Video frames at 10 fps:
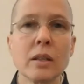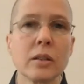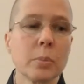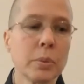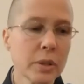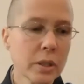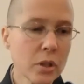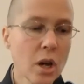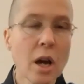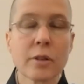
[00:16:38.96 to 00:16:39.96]
The Buddha
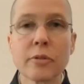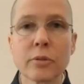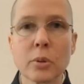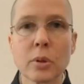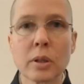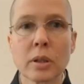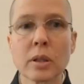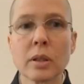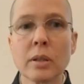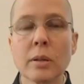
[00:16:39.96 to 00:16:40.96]
taught four
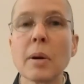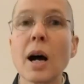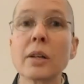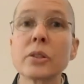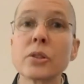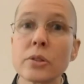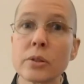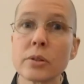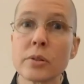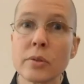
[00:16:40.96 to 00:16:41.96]

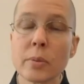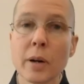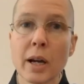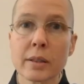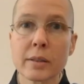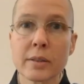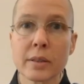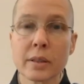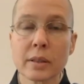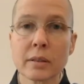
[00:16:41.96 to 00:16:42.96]
postures for
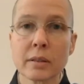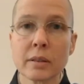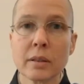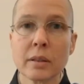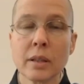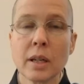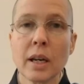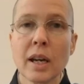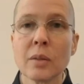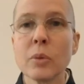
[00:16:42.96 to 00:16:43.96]
practicing.
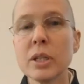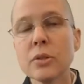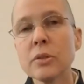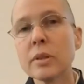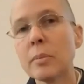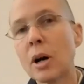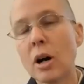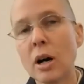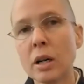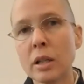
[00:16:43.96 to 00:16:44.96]
And we do them
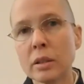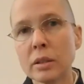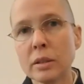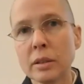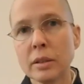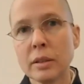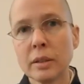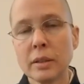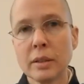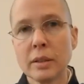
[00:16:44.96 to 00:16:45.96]
all
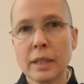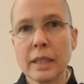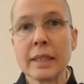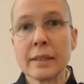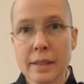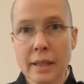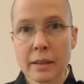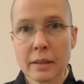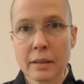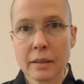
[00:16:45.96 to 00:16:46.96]
in Zen.